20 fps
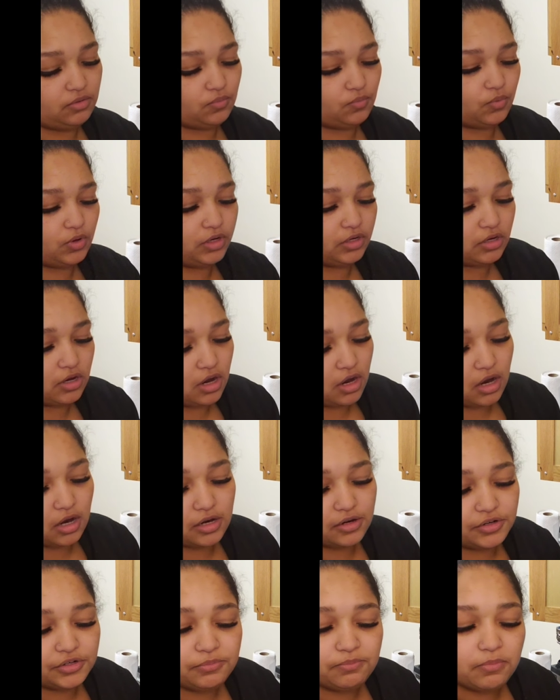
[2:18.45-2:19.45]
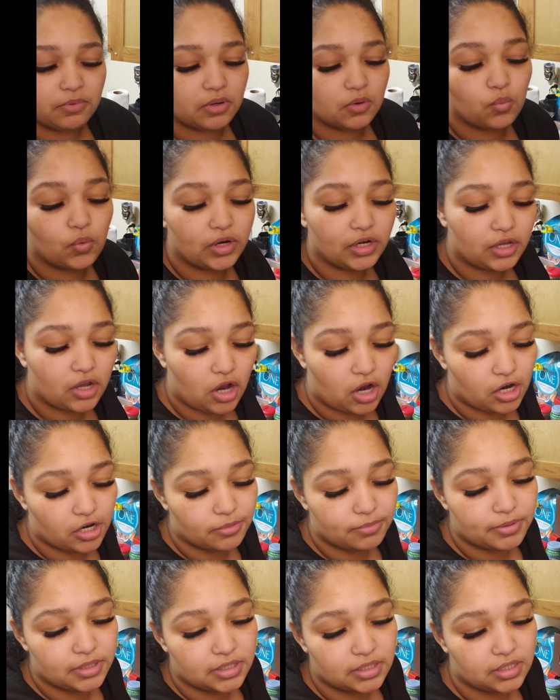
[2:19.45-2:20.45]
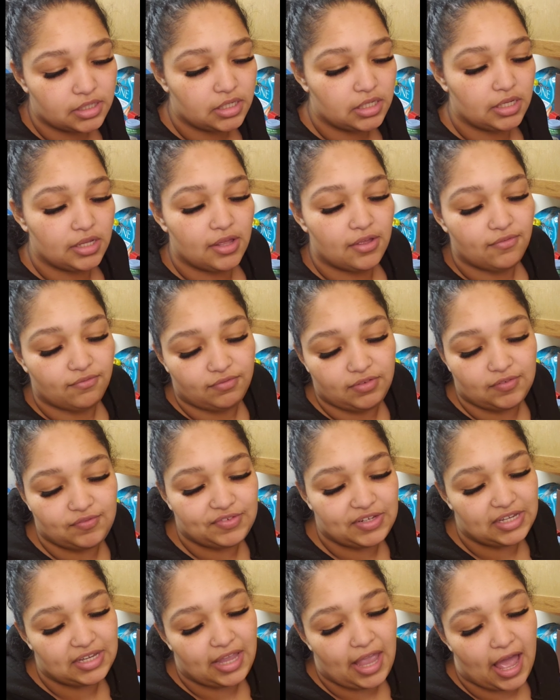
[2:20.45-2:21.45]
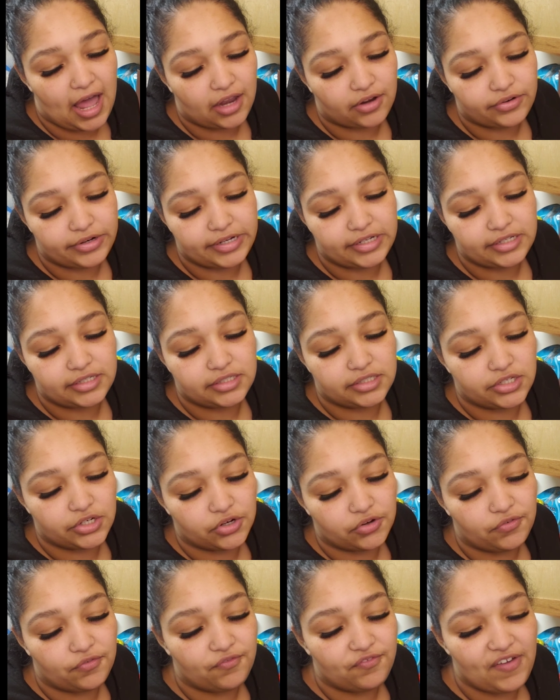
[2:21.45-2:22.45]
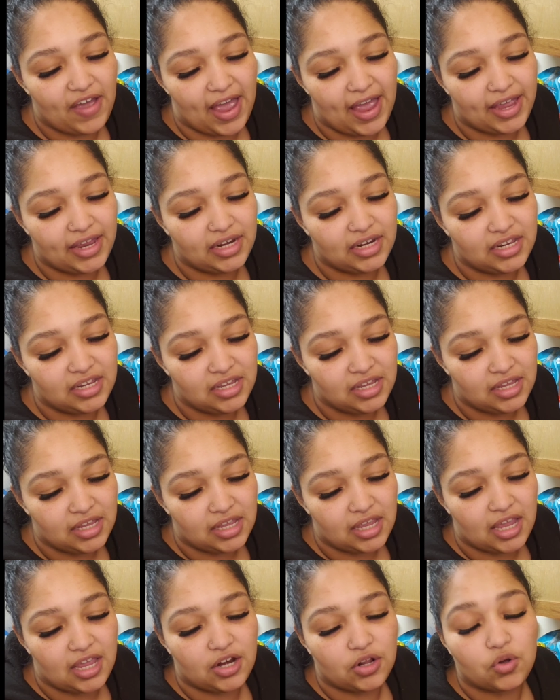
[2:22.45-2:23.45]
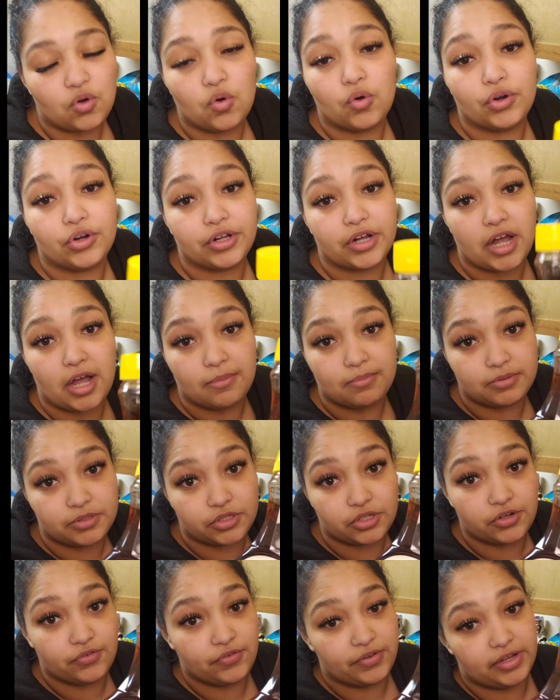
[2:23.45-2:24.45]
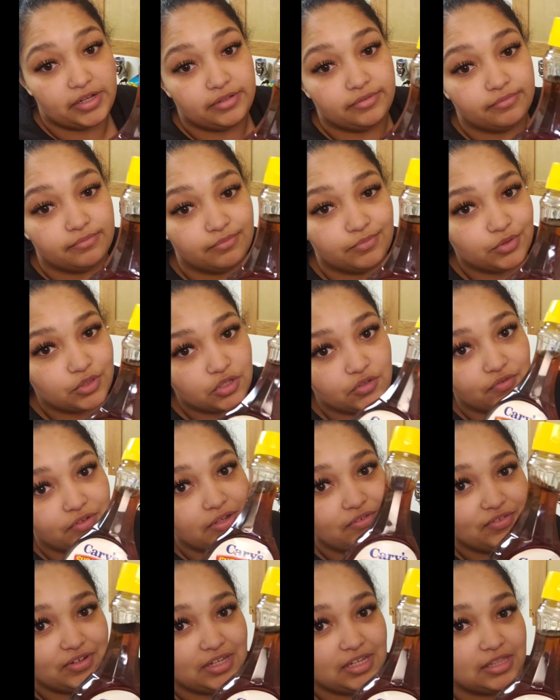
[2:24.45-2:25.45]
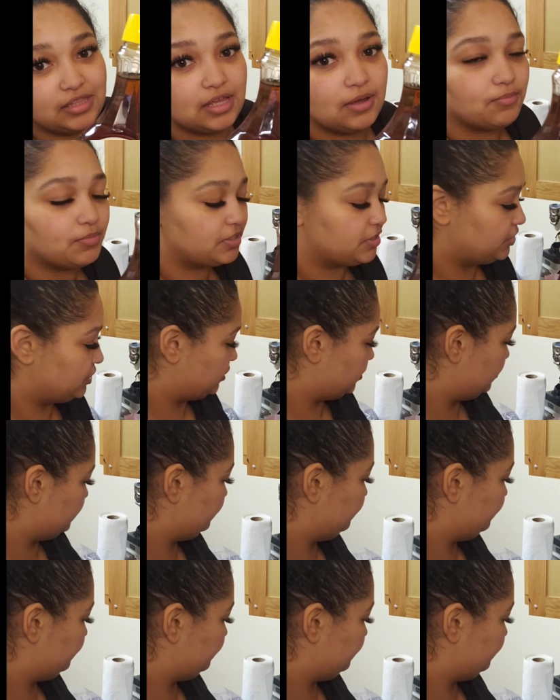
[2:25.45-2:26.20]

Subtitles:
1 carb, 15 calories, 0 fat, and a 1/4 cup serving. So if you even eat that much.